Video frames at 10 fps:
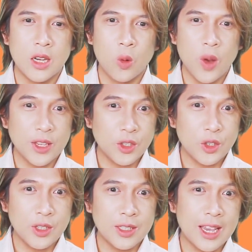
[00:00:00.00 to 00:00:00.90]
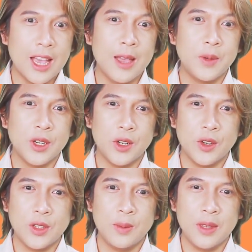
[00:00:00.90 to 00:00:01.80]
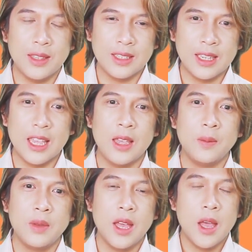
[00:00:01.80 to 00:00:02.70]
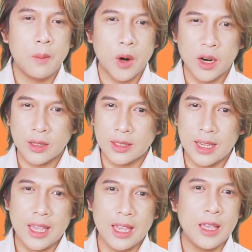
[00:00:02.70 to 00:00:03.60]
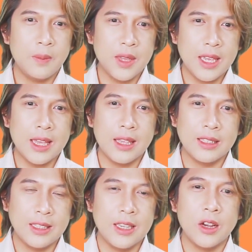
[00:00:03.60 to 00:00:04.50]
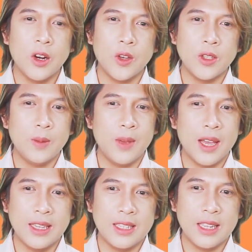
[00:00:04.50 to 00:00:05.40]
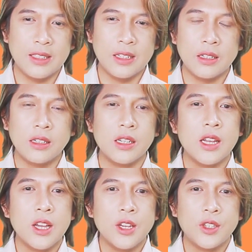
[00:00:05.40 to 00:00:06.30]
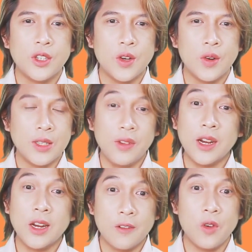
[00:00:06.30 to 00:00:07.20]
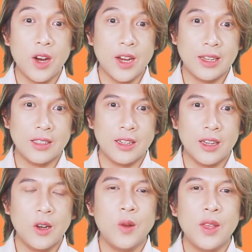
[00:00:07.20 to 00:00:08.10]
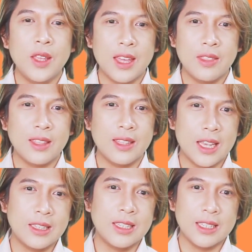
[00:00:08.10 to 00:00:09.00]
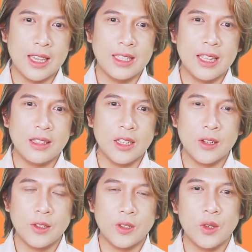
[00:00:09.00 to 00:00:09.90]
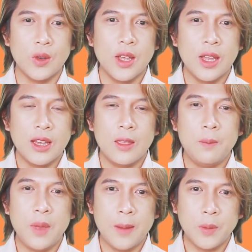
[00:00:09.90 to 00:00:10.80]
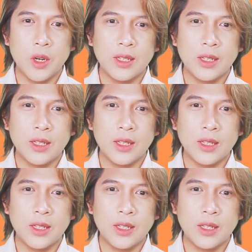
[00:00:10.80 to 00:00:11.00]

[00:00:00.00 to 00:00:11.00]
question types are going to be the same. Parts A, B, and C are going to be identical. So it's very comforting knowing that the test is identical to the paper